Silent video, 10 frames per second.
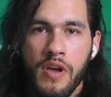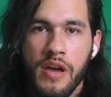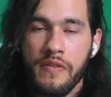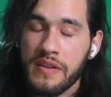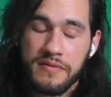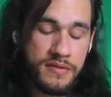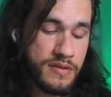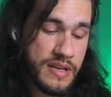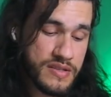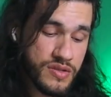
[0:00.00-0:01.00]
Yeah, that's
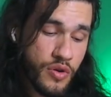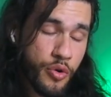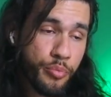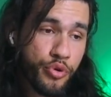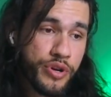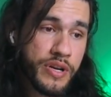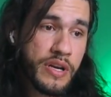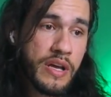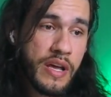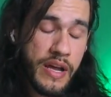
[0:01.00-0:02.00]
that's so important.
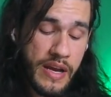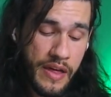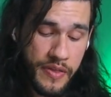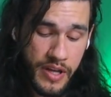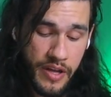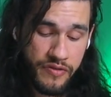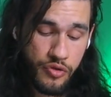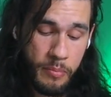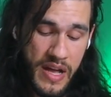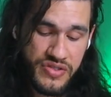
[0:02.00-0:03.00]
And I think if you
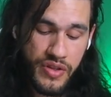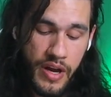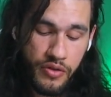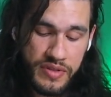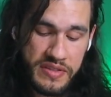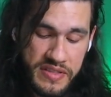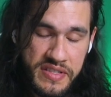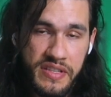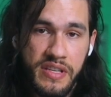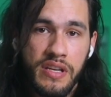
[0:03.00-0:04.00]
match that
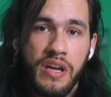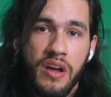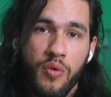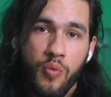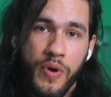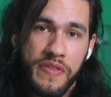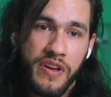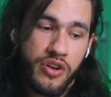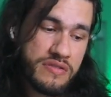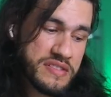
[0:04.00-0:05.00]
authenticity with the
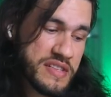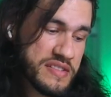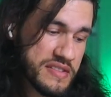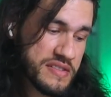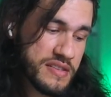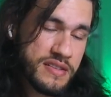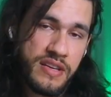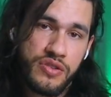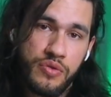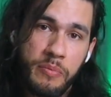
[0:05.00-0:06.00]
consistency
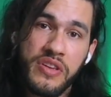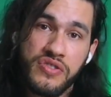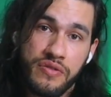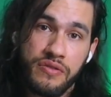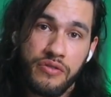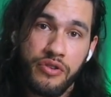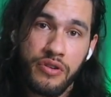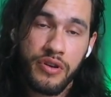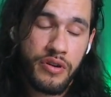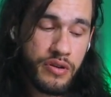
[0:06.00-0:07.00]
that you mentioned earlier,